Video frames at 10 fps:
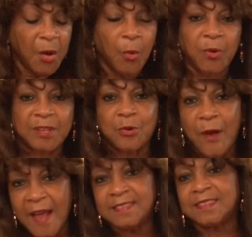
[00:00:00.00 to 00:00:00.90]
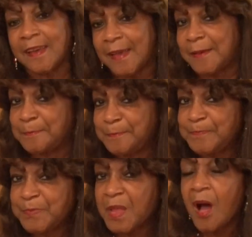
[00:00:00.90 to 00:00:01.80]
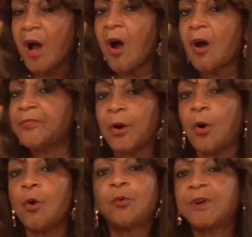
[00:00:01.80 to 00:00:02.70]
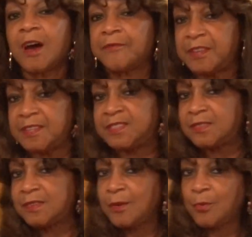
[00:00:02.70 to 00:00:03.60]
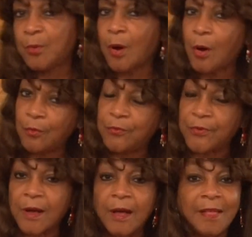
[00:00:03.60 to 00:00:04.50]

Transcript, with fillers: when Christ came, all the old covenants were over.